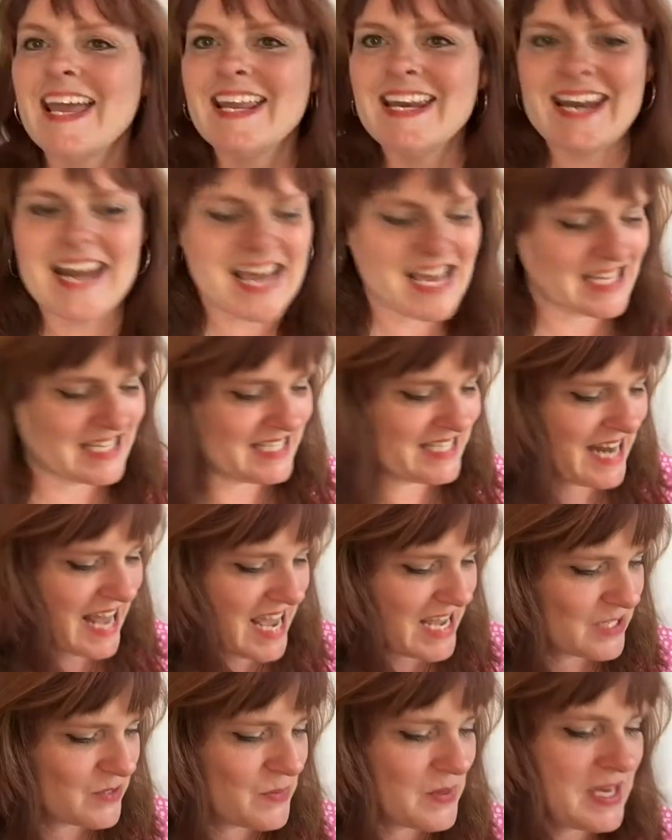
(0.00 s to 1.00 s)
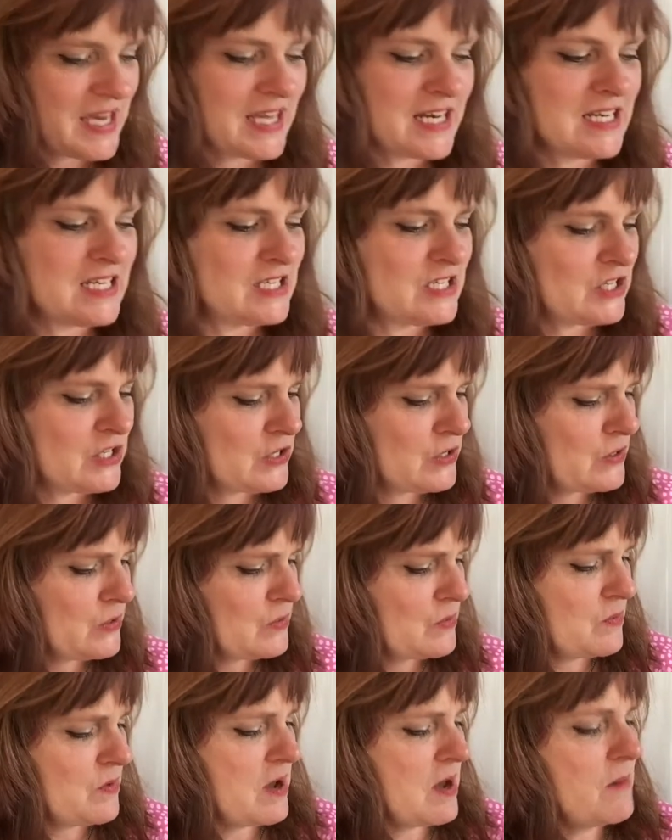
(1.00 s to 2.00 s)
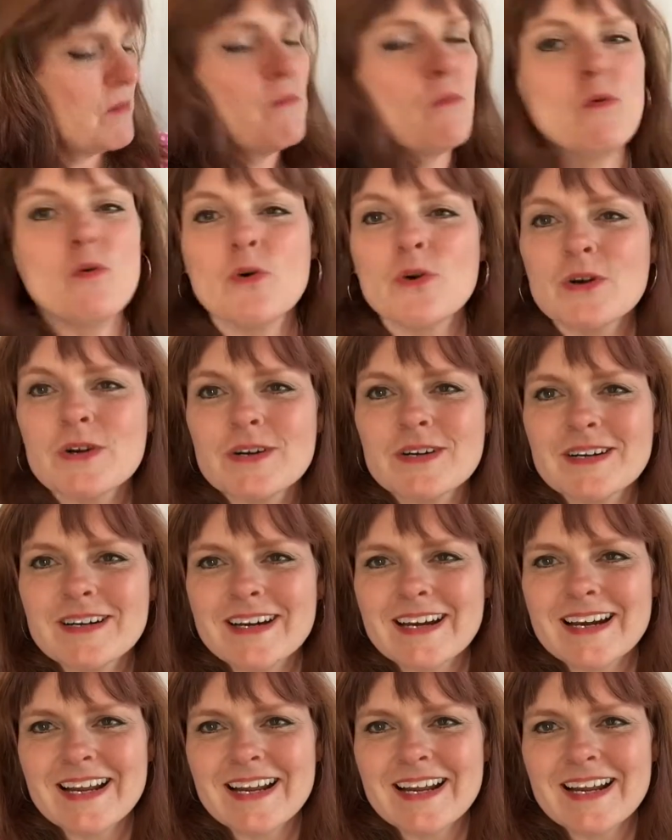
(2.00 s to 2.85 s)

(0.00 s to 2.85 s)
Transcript: Next, as we get into more